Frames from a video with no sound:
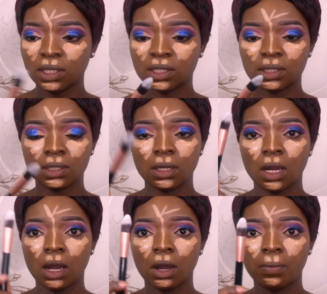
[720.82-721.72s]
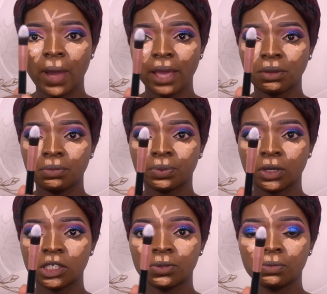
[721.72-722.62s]
this angle
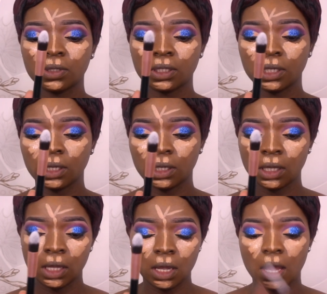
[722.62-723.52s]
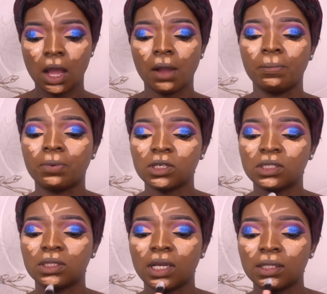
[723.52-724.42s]
brush from the brush
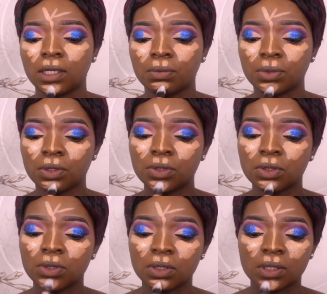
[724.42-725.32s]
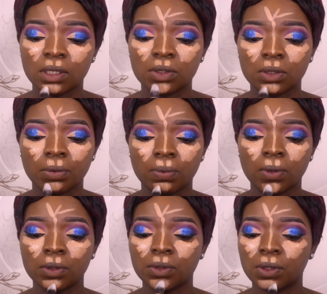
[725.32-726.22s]
set, and I'm going to use that
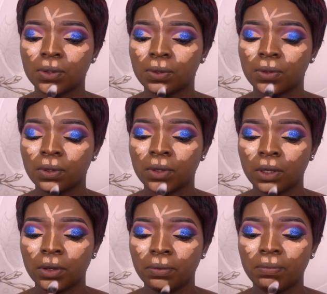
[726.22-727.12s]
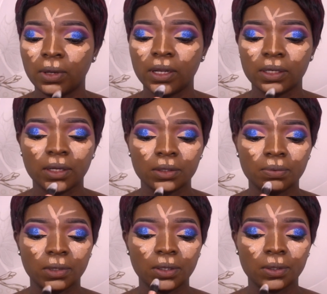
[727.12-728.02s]
to blend
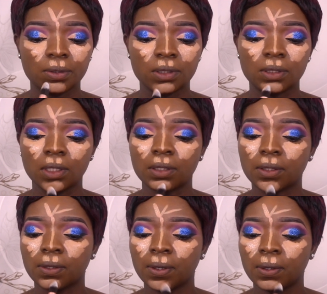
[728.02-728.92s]
out my concealer.